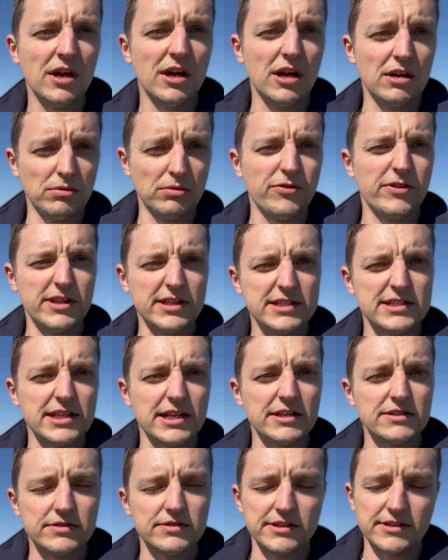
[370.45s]
roughly the
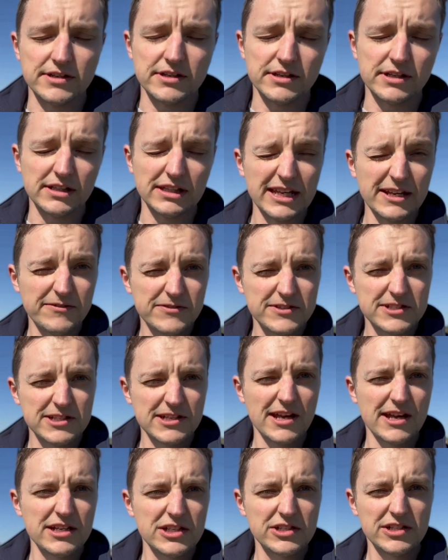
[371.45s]
6th leaf
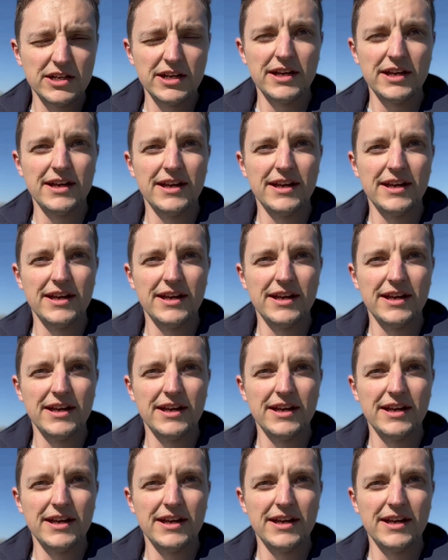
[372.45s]
stage,